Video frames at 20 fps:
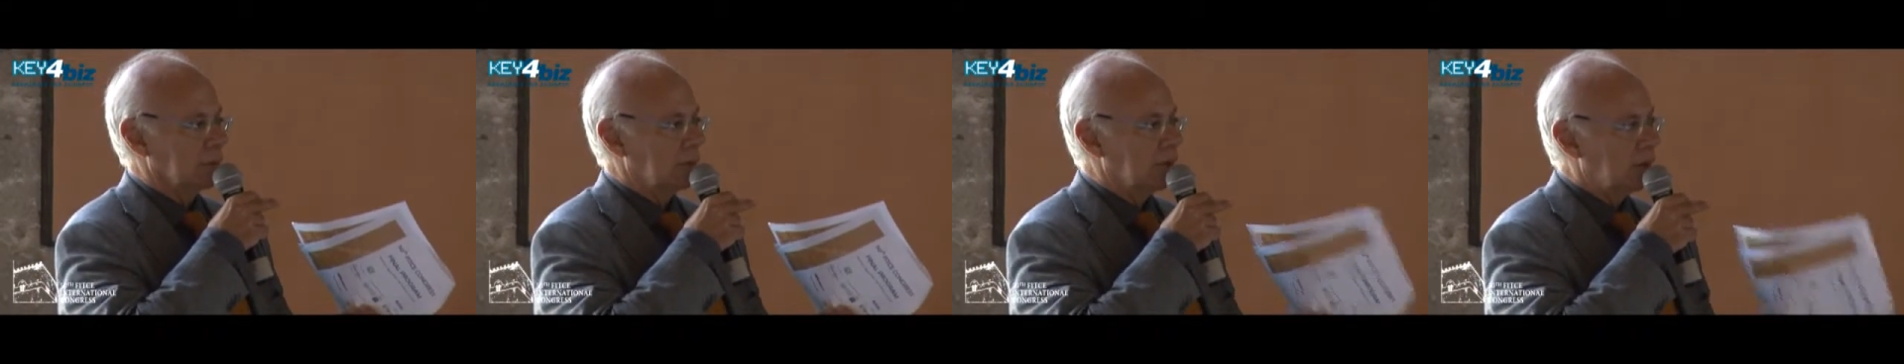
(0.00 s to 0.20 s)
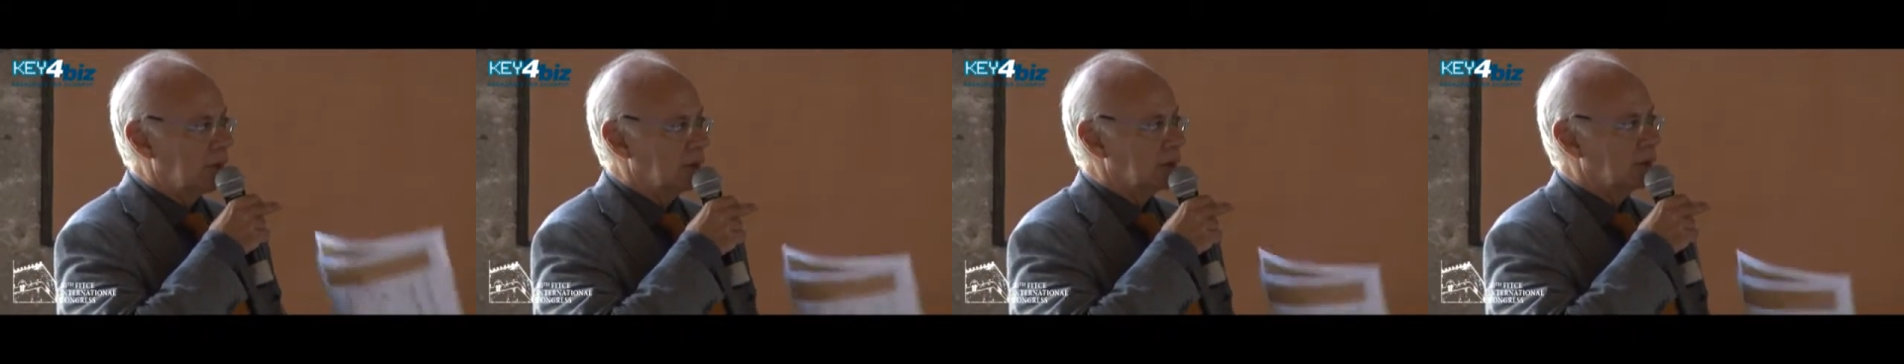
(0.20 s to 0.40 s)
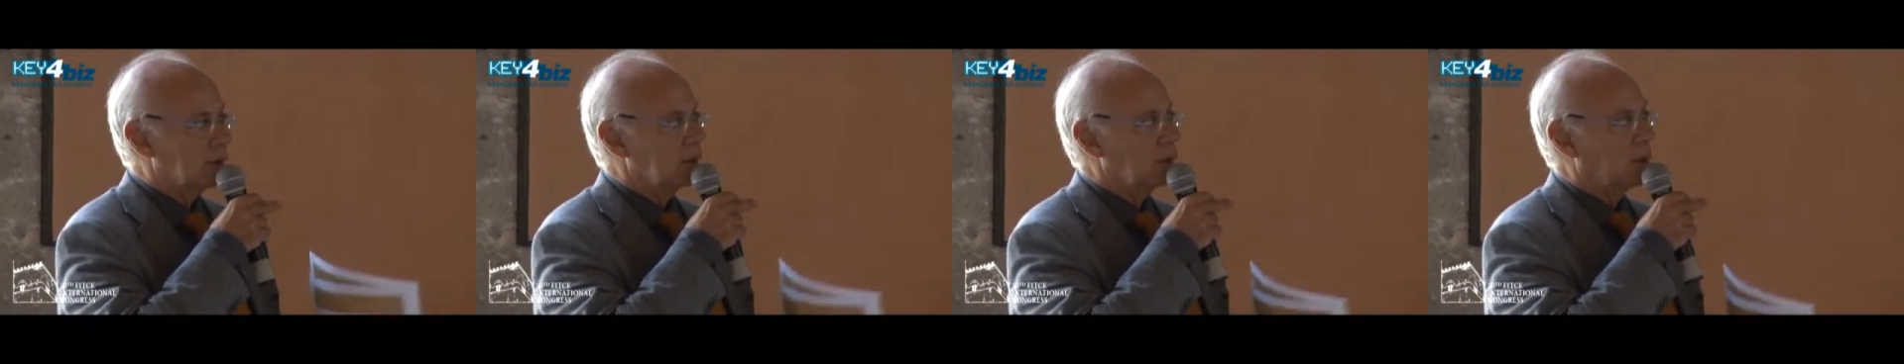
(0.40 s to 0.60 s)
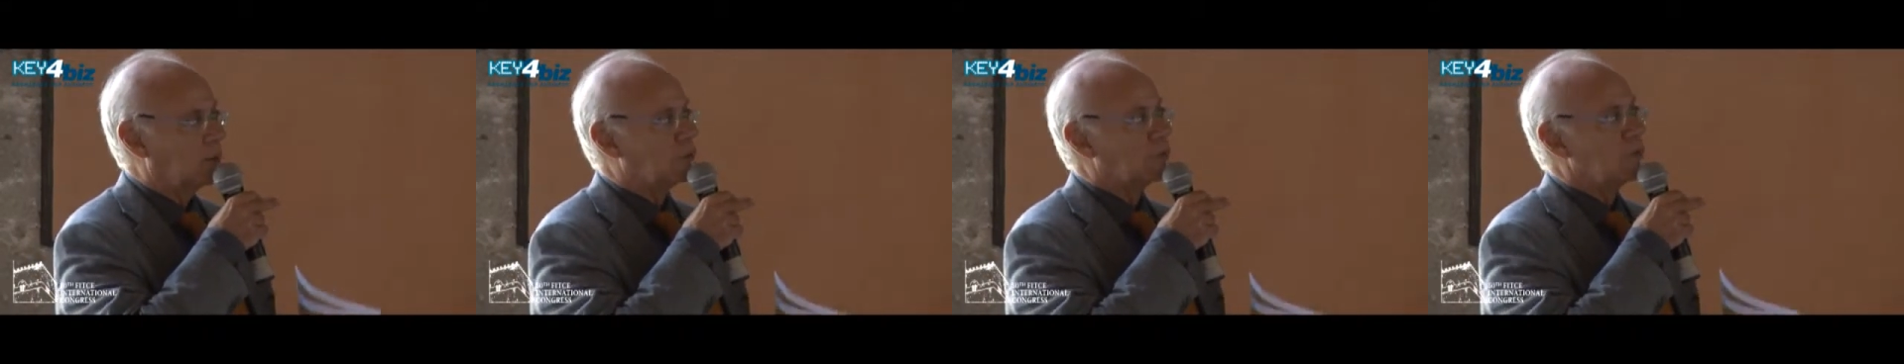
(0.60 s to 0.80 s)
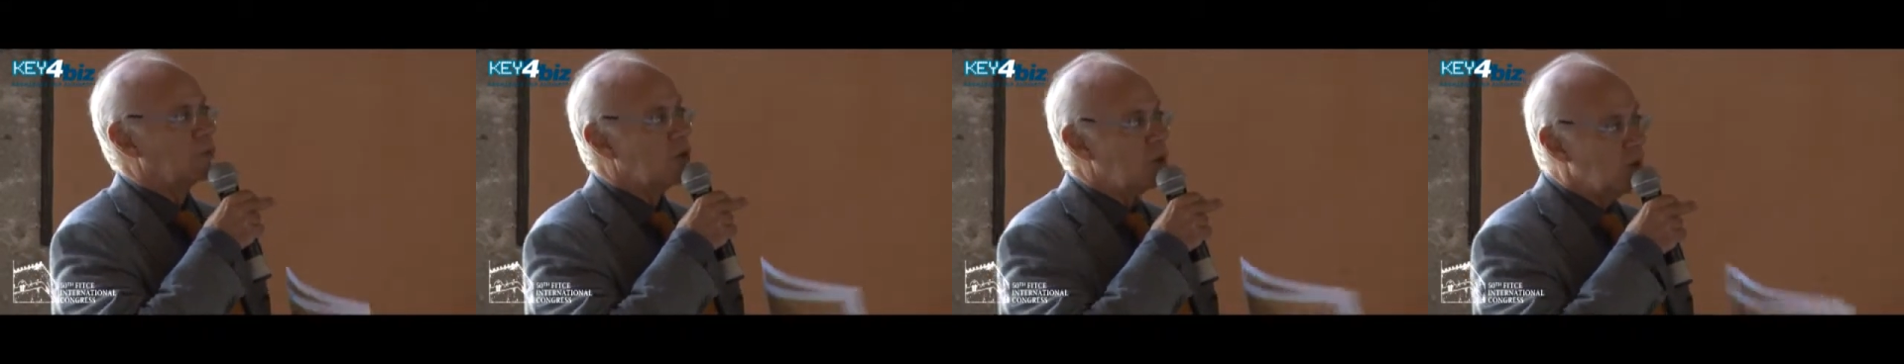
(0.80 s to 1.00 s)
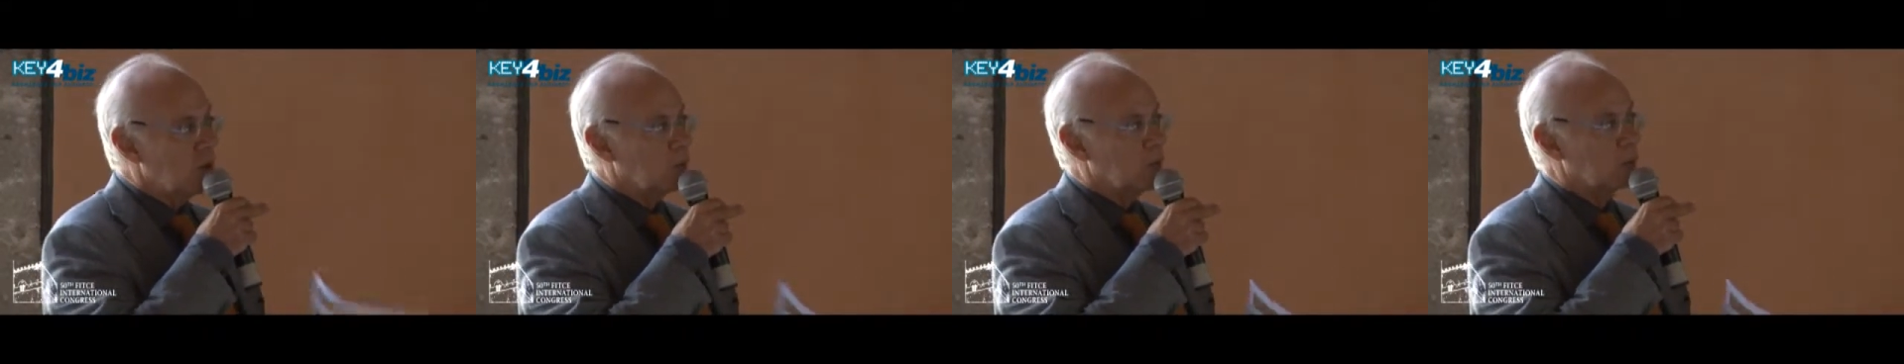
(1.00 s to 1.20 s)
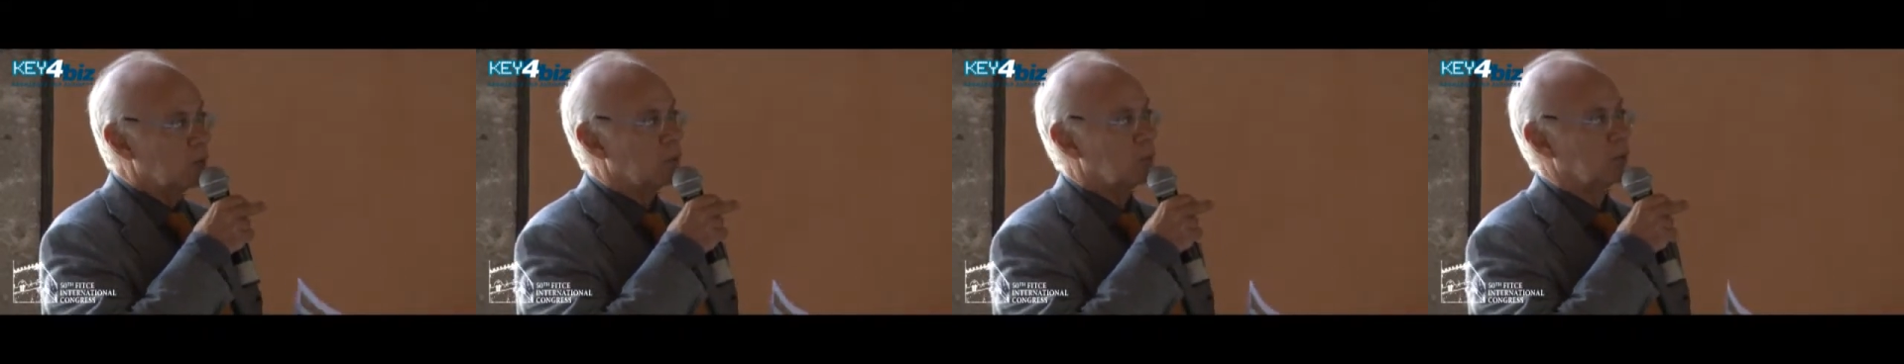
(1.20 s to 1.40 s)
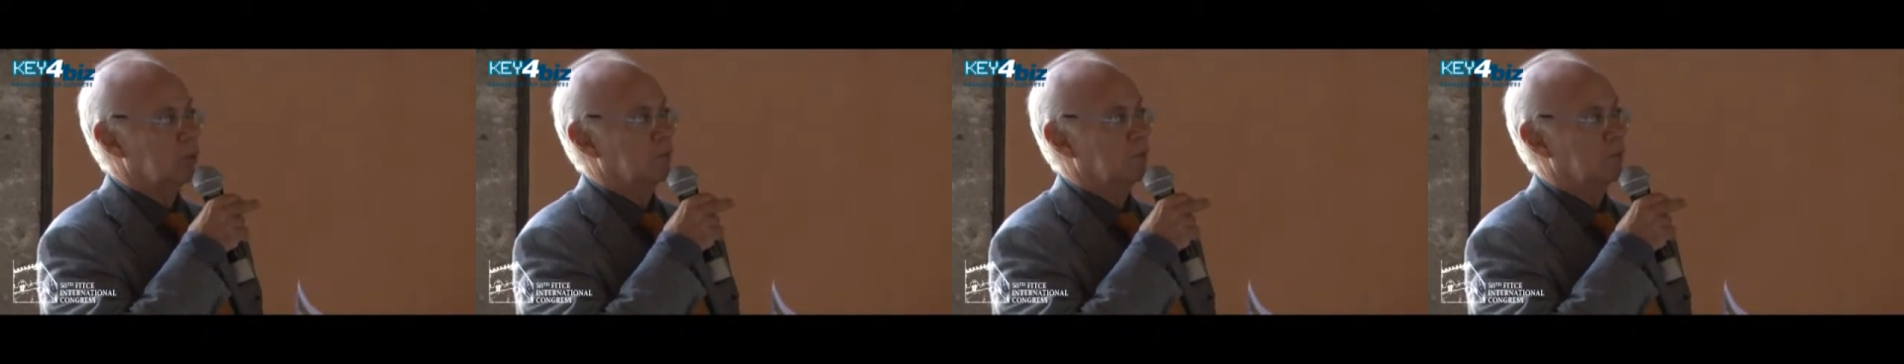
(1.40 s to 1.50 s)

need of new